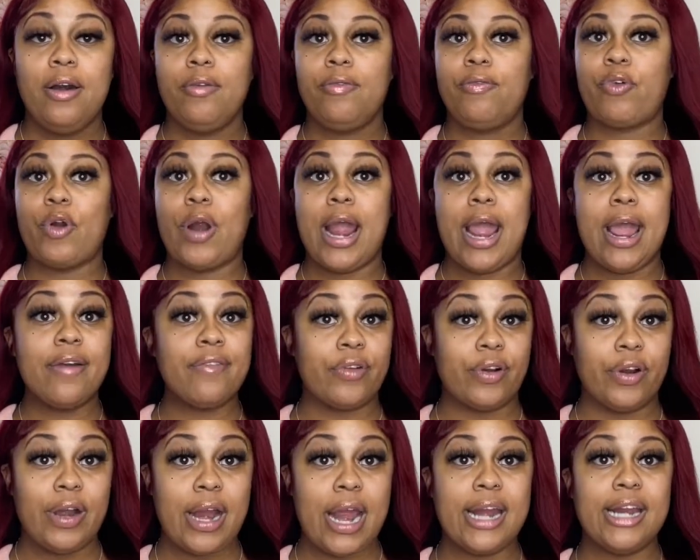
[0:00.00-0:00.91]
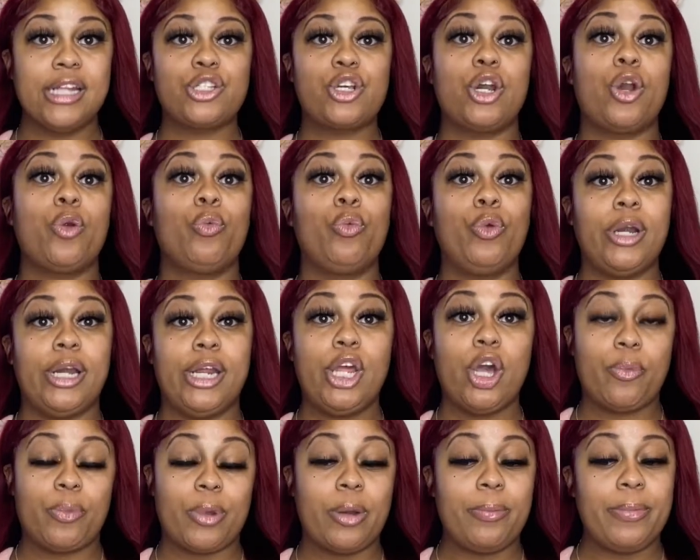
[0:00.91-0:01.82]
forever, and it's gonna really
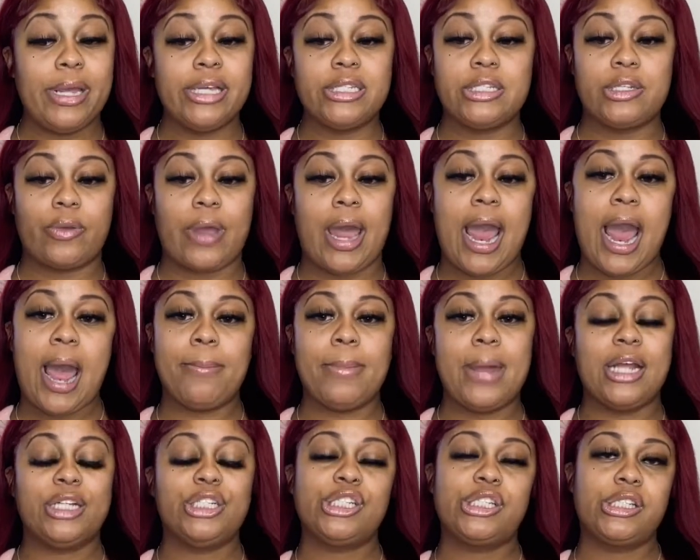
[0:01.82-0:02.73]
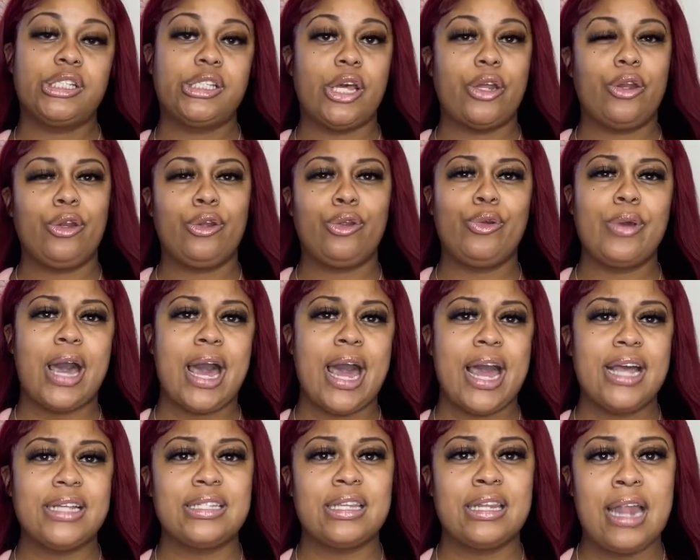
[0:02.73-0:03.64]
help your business. Okay, I'm not just telling you
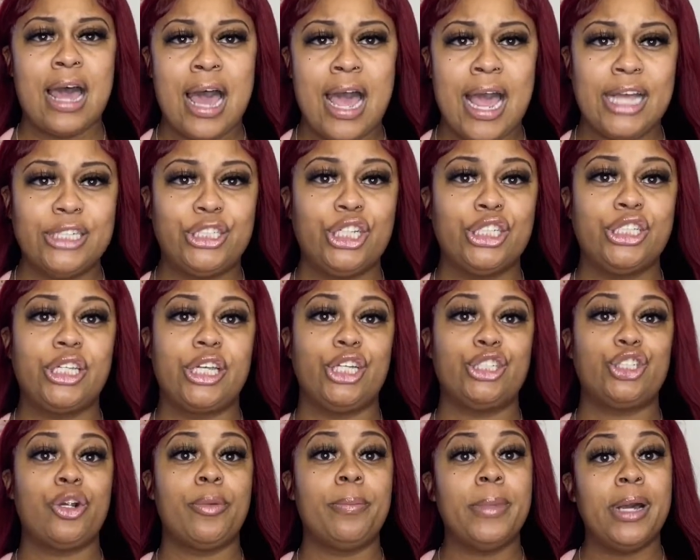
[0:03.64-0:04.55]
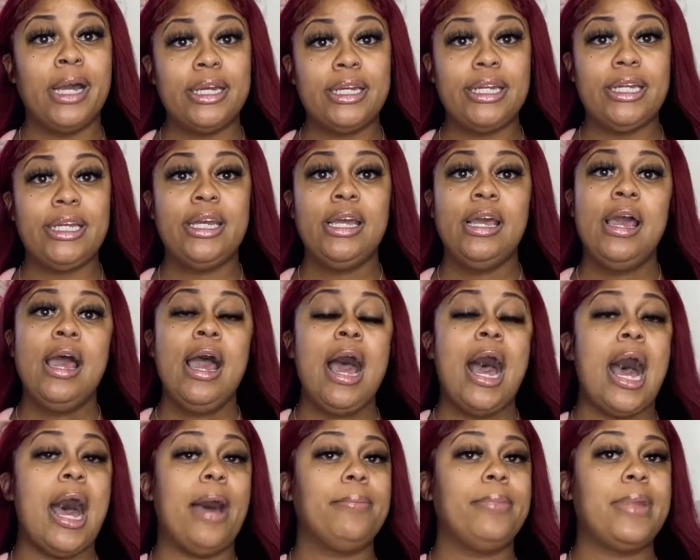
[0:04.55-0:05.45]
guys lies just to get your money.
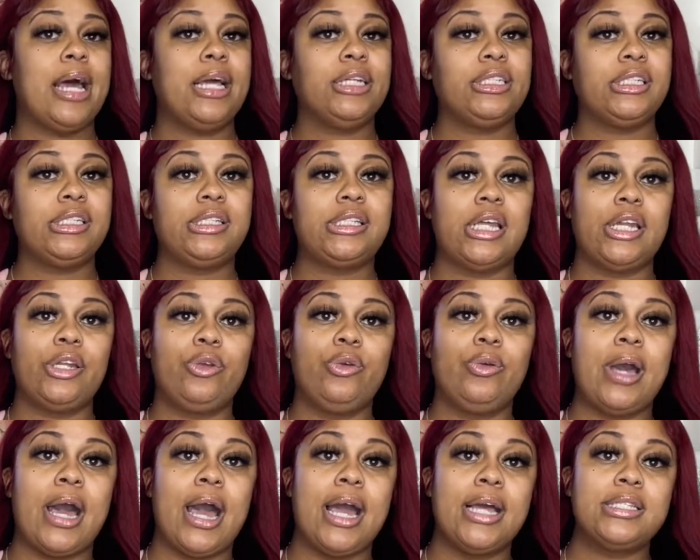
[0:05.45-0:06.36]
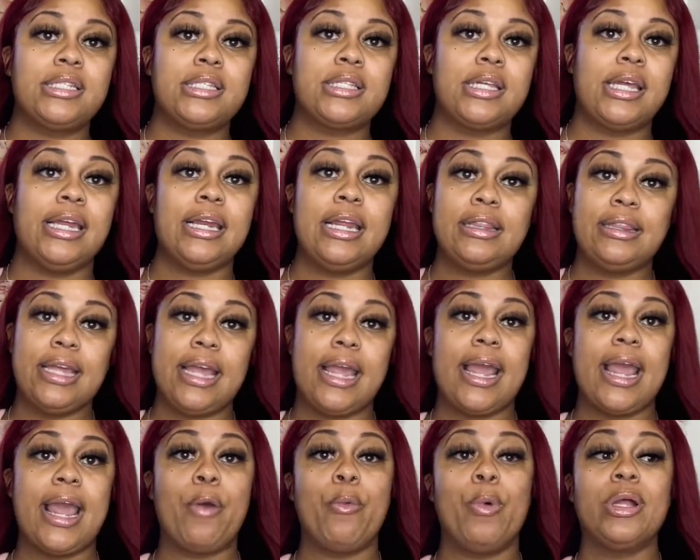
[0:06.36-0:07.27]
I'm not just telling you guys
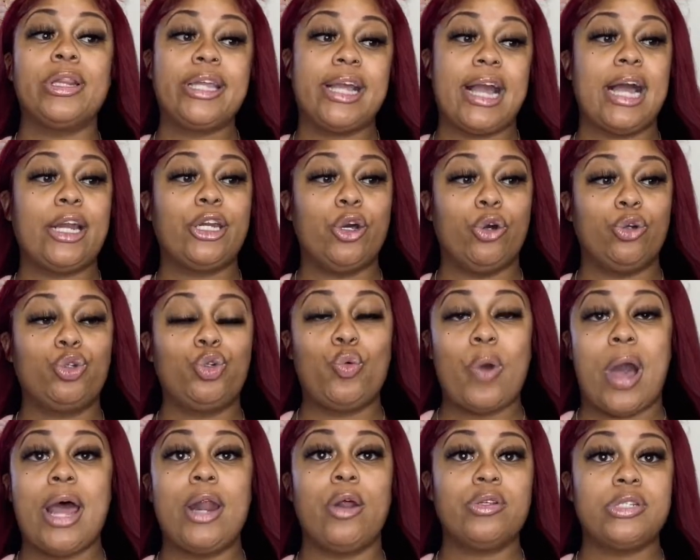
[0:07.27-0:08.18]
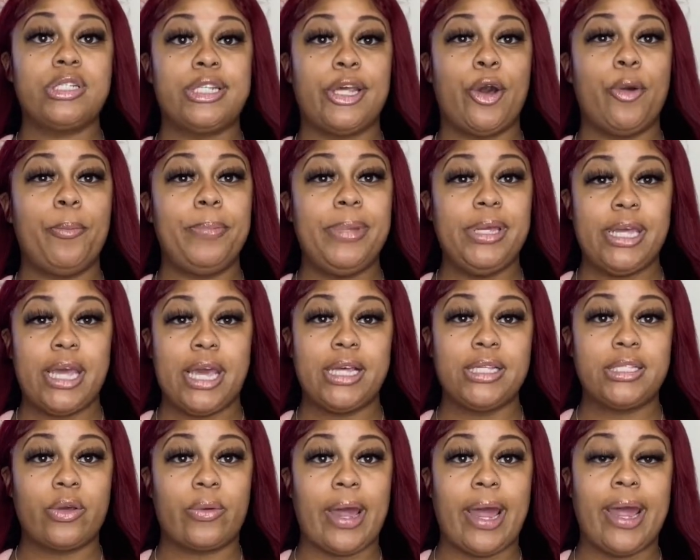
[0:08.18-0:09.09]
anything. And one thing I don't do, I don't sell
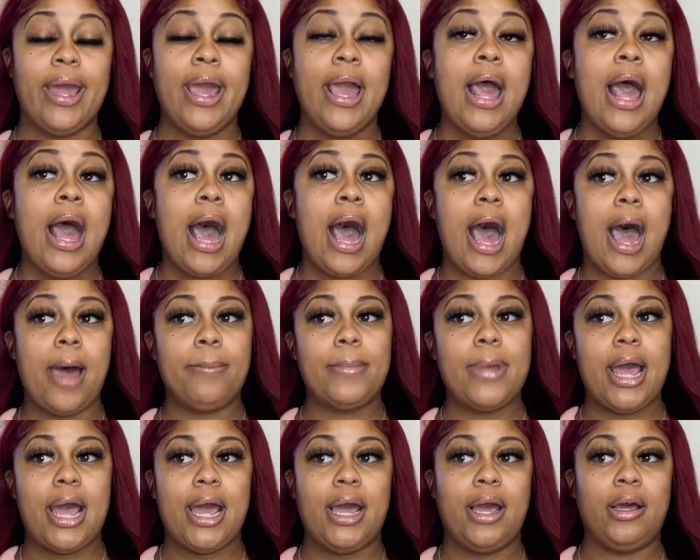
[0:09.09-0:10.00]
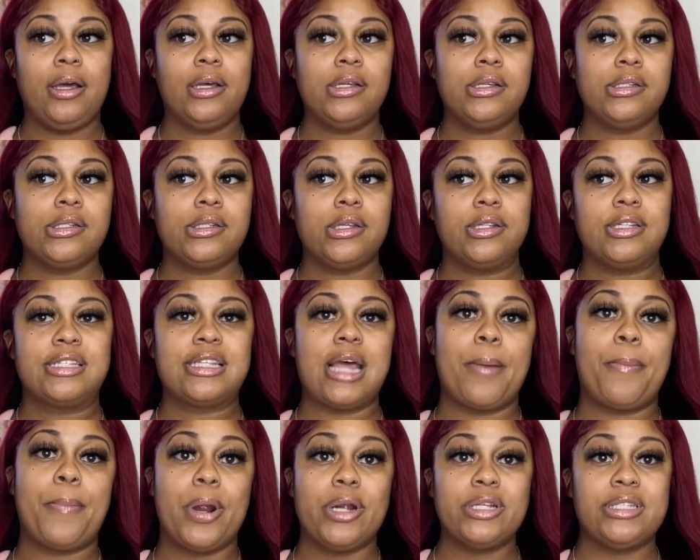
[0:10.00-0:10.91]
BS. Okay, I'm not the
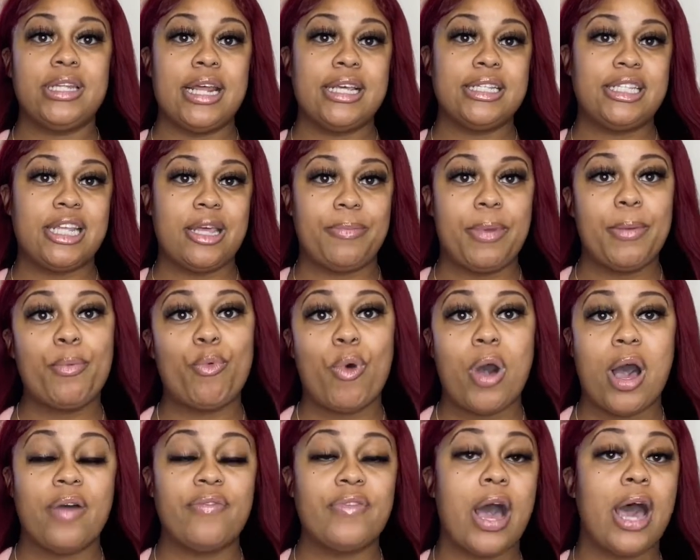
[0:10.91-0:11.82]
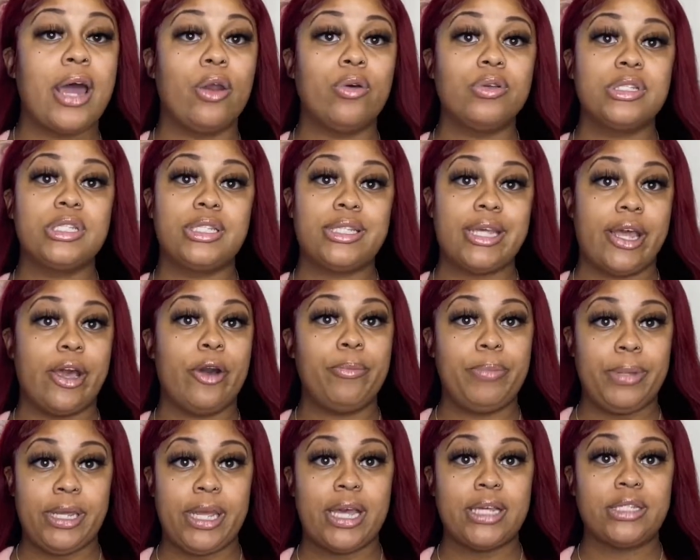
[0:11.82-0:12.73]
type of person that sends people off. I don't sell
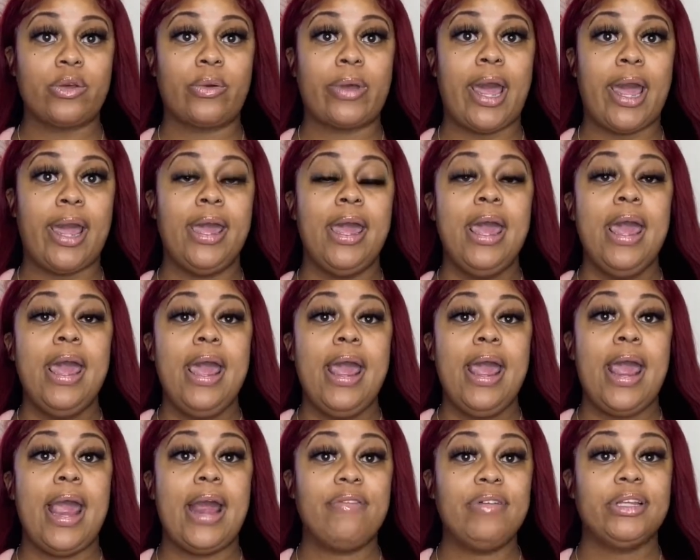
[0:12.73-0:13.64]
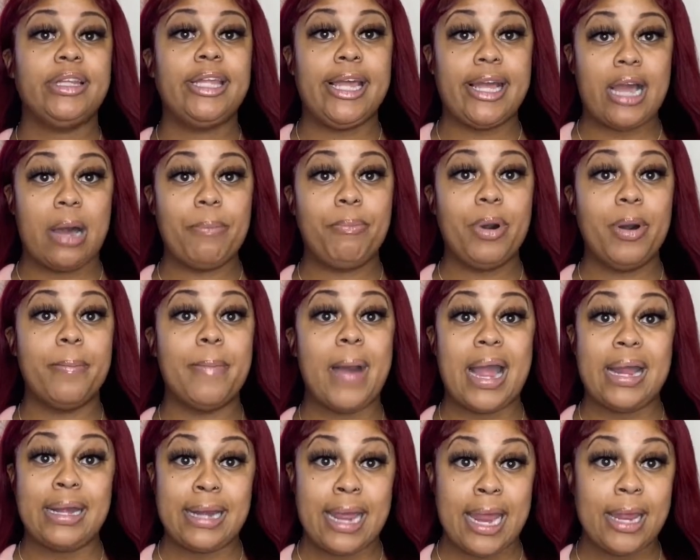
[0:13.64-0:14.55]
BS. Okay, everything I put
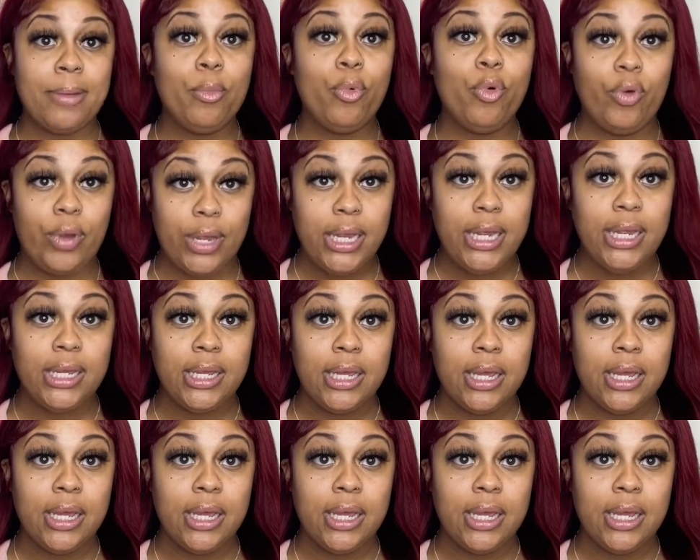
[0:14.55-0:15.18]
my name on,